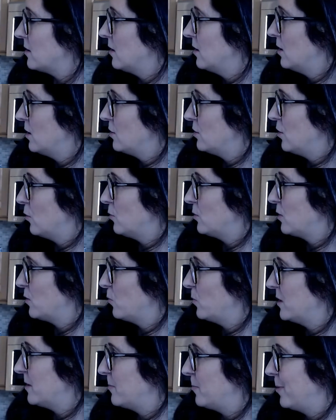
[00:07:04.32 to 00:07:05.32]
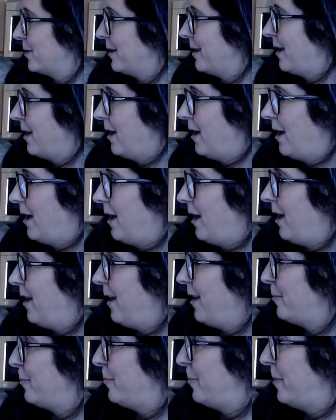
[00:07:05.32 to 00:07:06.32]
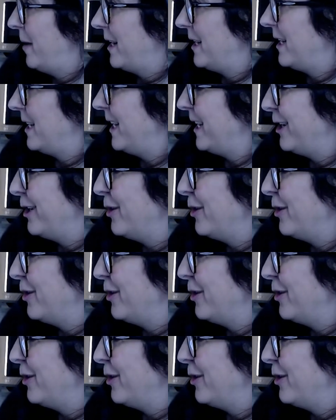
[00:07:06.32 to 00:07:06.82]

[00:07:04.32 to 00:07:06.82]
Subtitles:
Toast whispered, I'll bet he knew